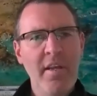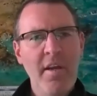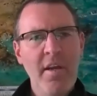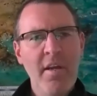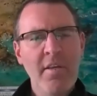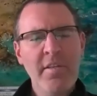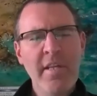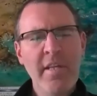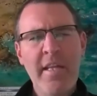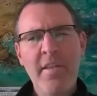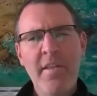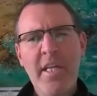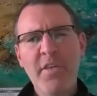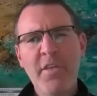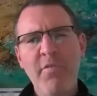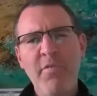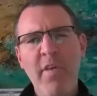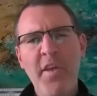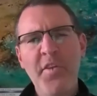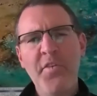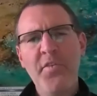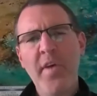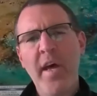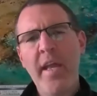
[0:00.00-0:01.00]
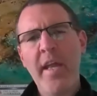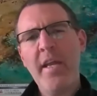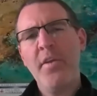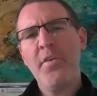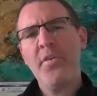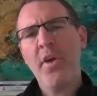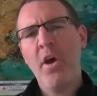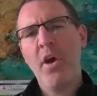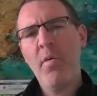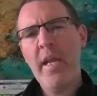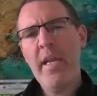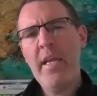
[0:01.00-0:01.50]
So that's fascinating.
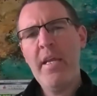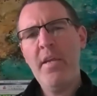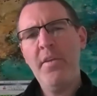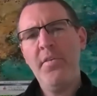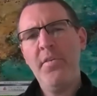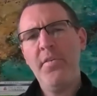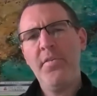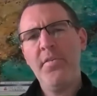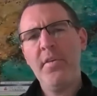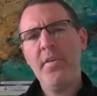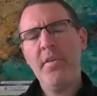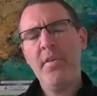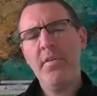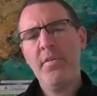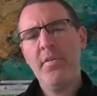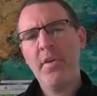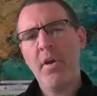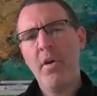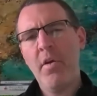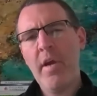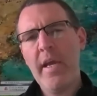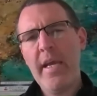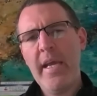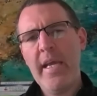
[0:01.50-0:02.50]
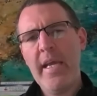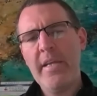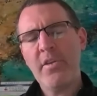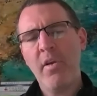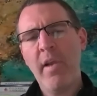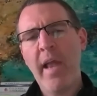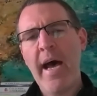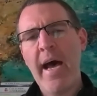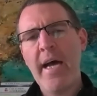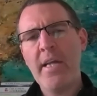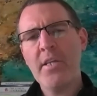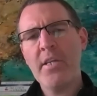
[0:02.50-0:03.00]
So it is, so it's
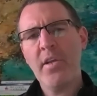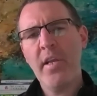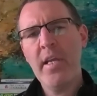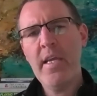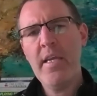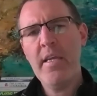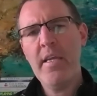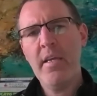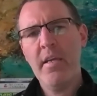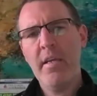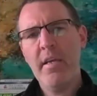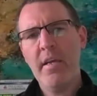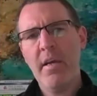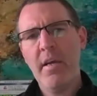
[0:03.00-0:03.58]
largely,